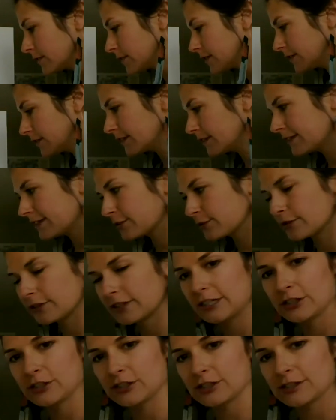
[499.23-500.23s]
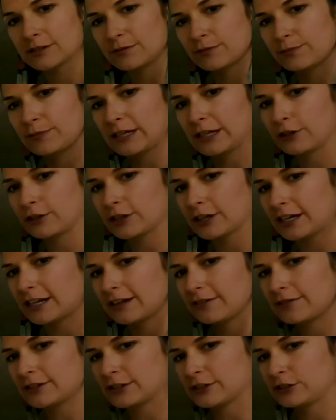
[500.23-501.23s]
So this is really just be
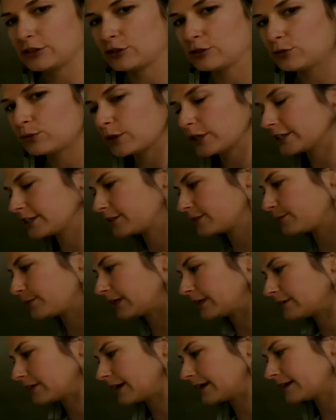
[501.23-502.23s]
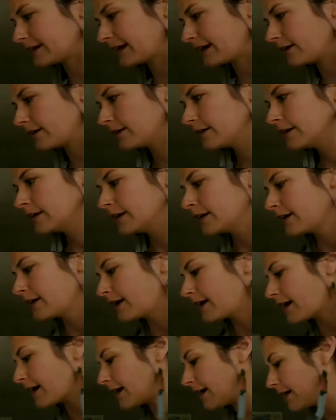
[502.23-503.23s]
creative as you want to be right now.
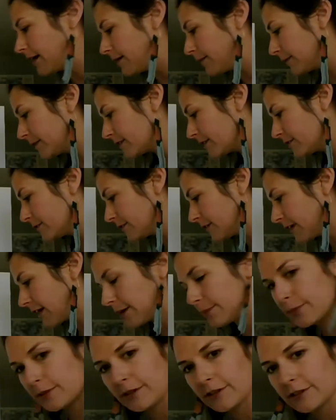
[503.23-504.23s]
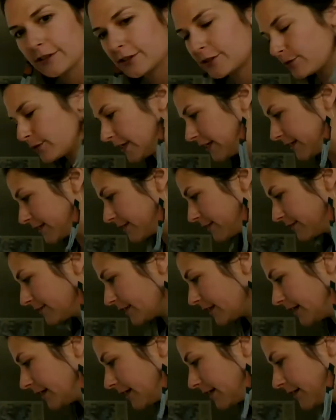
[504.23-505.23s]
Um, let's do a couple little squigs over
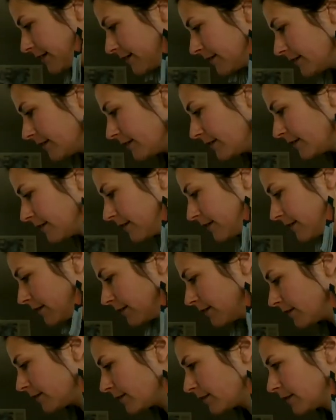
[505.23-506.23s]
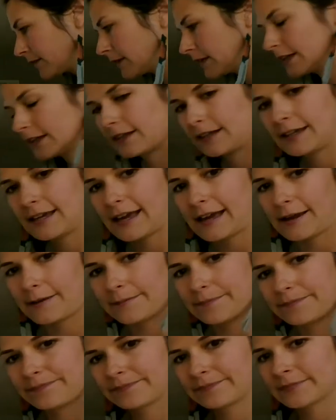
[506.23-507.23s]
here. Okay.
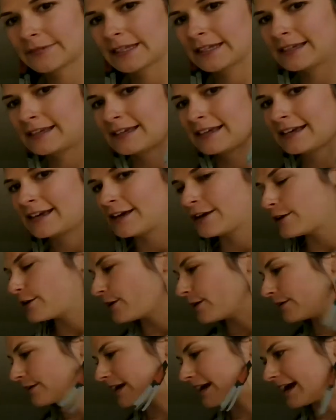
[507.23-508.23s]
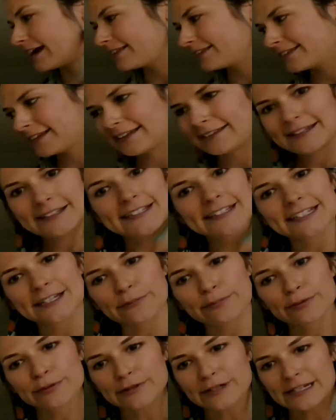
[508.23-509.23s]
Okay, I think that looks like a
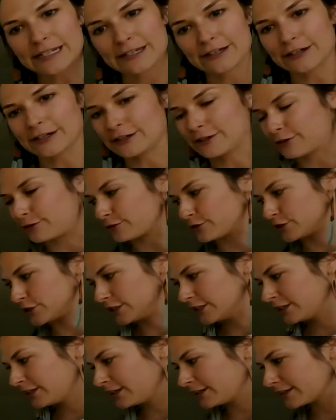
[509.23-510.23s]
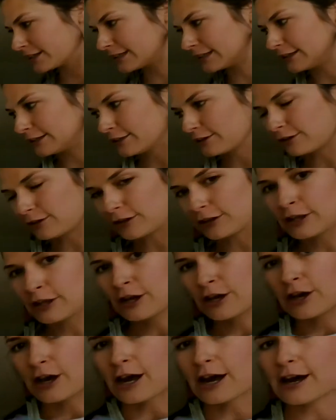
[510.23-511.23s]
pretty good ocean. It's a little
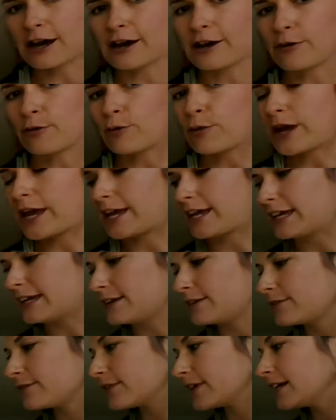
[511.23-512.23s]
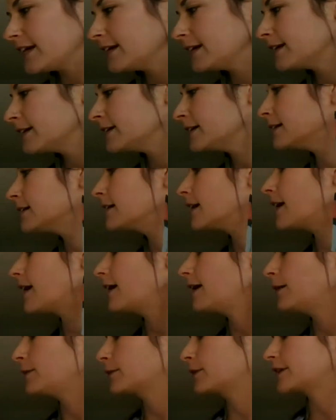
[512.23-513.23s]
uh, wavy
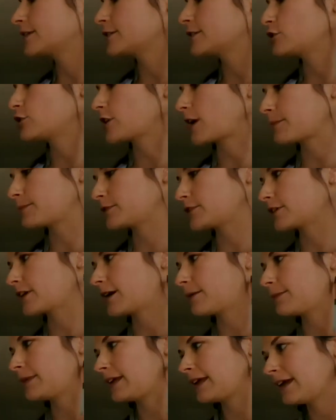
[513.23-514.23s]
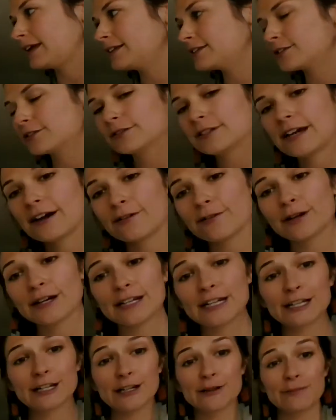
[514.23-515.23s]
because um, the drops are coming in. So now we're at
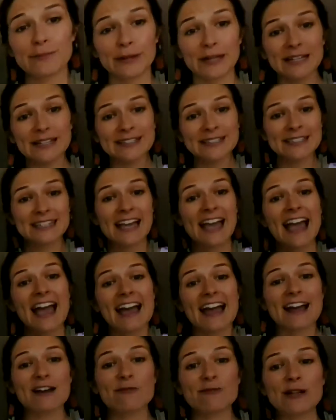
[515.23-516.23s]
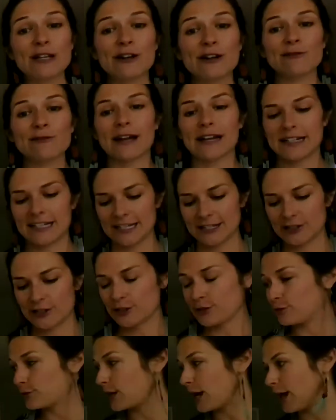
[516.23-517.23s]
a good place and we are ready
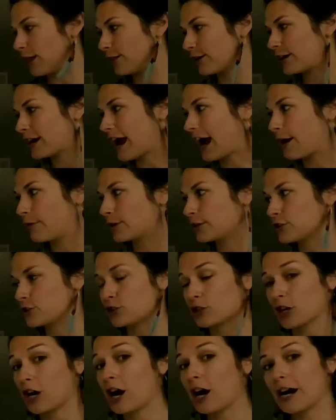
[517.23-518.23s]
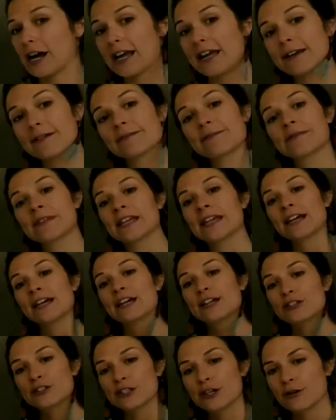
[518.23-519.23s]
to color our drawing.
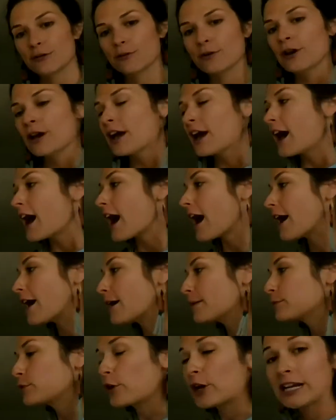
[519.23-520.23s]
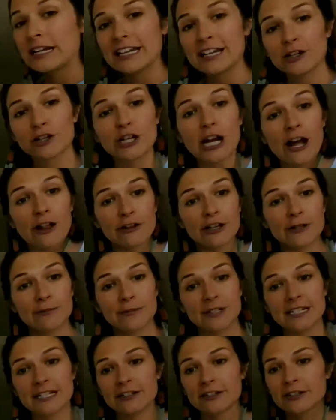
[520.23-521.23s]
So um, go ahead and get your coloring
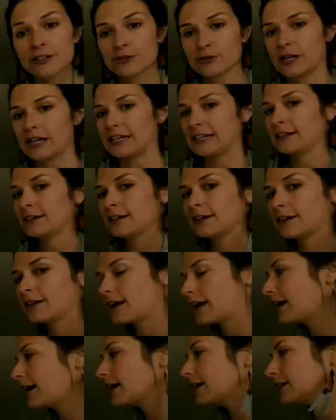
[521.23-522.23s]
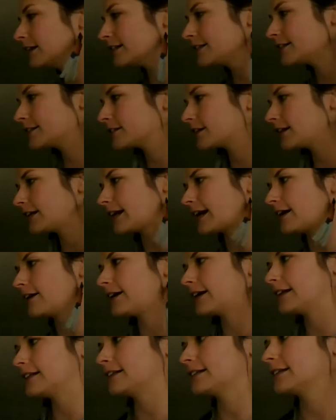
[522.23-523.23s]
materials ready. Uh, let's start
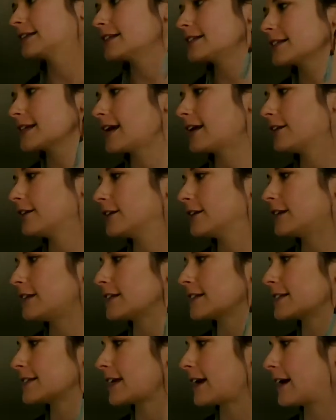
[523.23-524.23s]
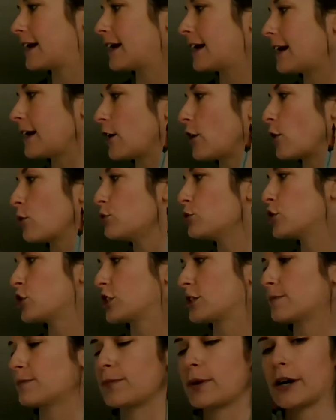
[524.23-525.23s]
out and let's color this uh,
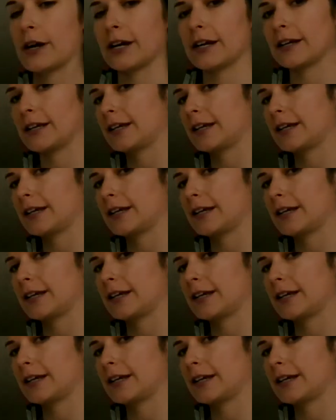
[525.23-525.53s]
ocean part